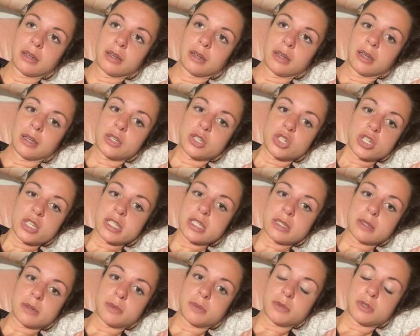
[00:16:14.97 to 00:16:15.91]
it
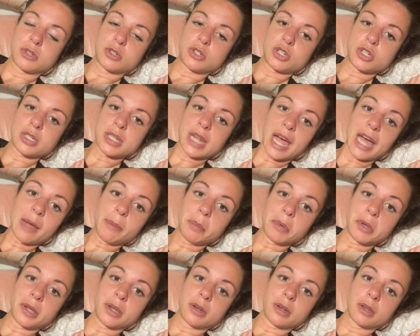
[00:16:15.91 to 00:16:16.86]
just
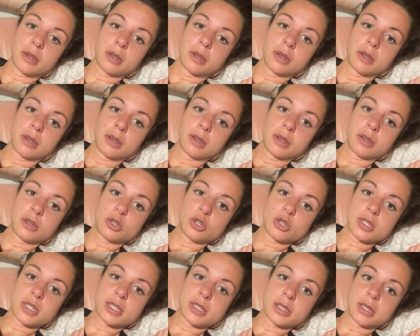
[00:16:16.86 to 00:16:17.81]
happened.
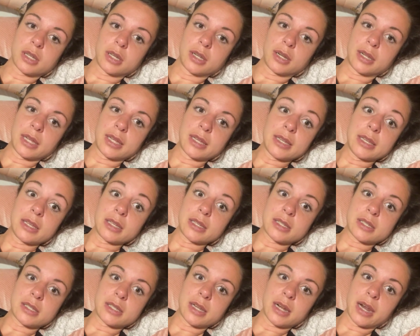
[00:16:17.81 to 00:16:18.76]
It
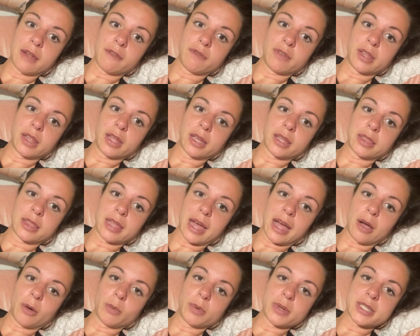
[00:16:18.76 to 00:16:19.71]
is. And I feel like
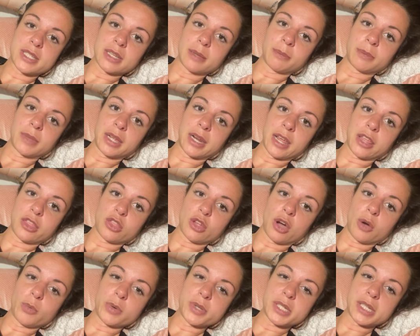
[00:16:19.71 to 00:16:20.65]
that was something I
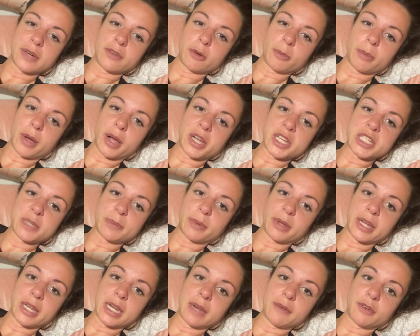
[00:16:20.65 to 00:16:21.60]
thought was never
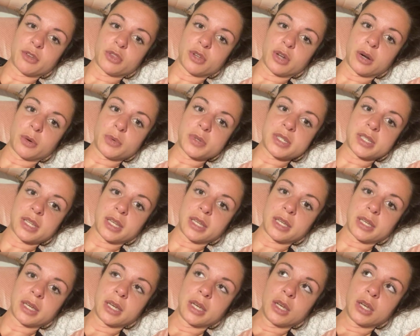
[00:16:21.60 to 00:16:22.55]
possible. I never thought it was
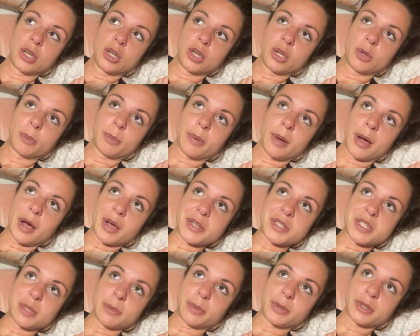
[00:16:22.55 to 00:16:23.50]
like
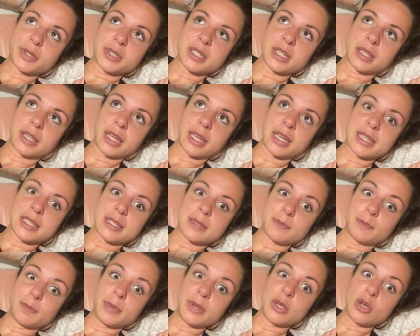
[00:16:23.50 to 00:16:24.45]
possible to like
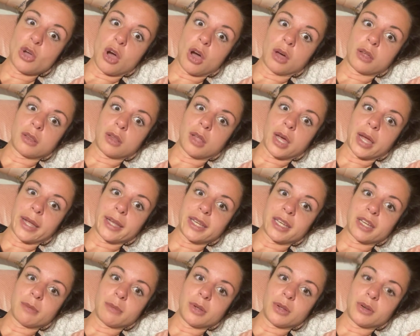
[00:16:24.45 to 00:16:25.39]
be
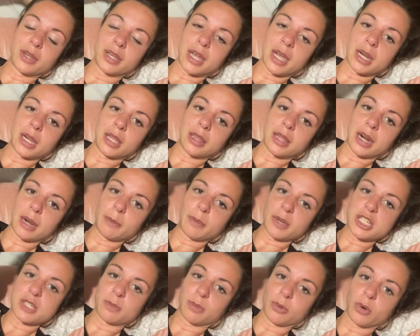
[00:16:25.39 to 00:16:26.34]
online communicating that
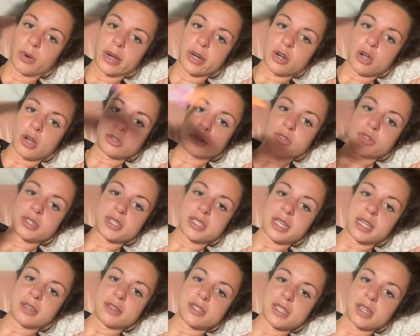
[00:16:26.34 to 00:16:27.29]
I'm exploring altered
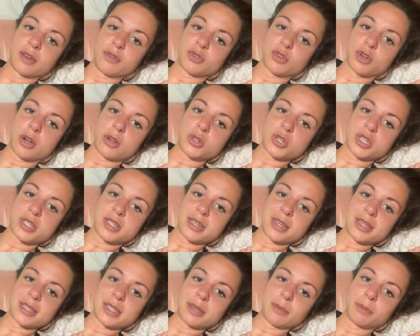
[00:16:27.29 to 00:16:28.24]
states of
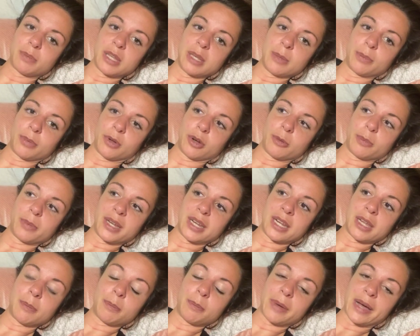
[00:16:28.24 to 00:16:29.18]
consciousness and people are
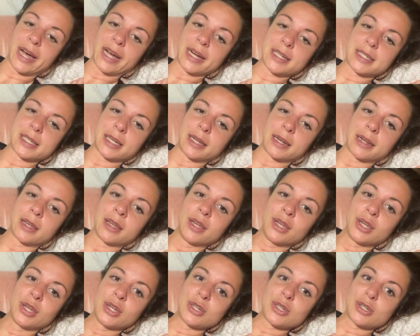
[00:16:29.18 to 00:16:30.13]
being impacted,
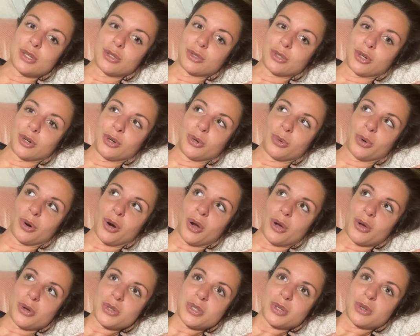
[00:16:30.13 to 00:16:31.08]
to learn who are
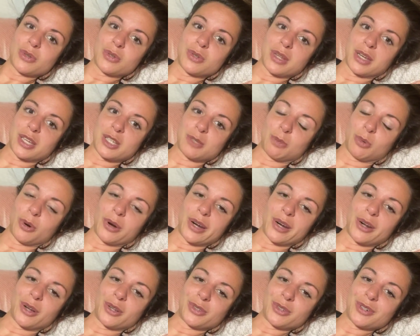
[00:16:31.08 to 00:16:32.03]
also
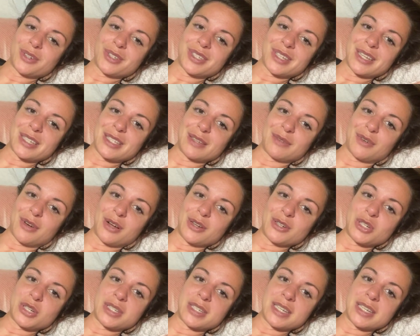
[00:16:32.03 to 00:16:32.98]
exploring altered states of
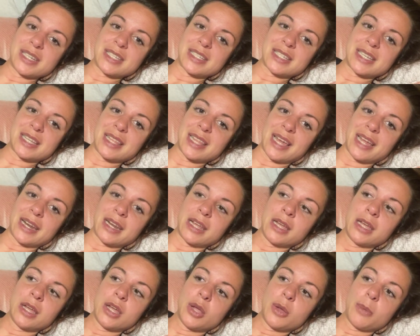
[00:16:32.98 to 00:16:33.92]
consciousness, to then
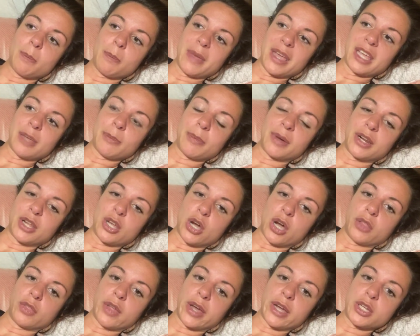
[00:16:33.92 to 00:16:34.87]
make money
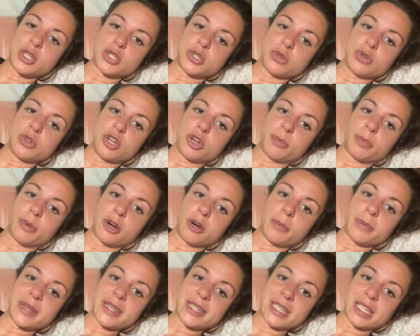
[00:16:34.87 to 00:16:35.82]
online, do your
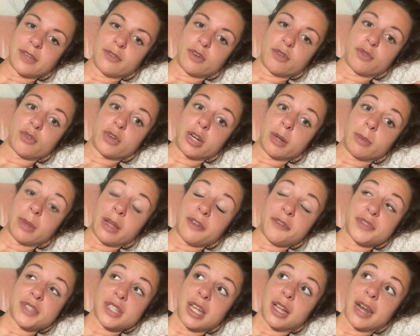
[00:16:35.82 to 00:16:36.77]
purpose, live a freedom
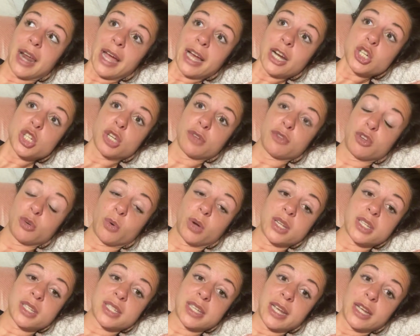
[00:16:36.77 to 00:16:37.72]
lifestyle. And actually, if you
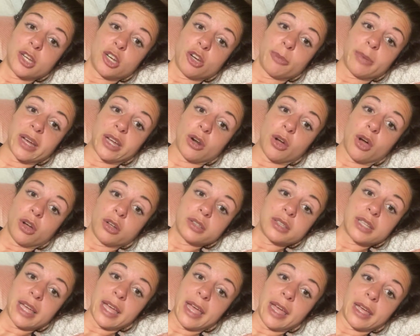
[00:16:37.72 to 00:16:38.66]
want, stay in your bed all
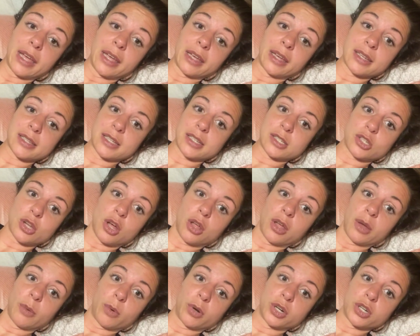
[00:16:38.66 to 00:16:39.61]
day, because that's
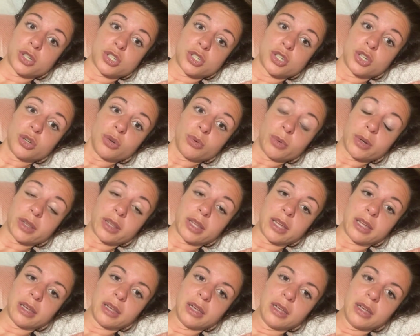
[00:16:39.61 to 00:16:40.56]
all I wanted to do, really.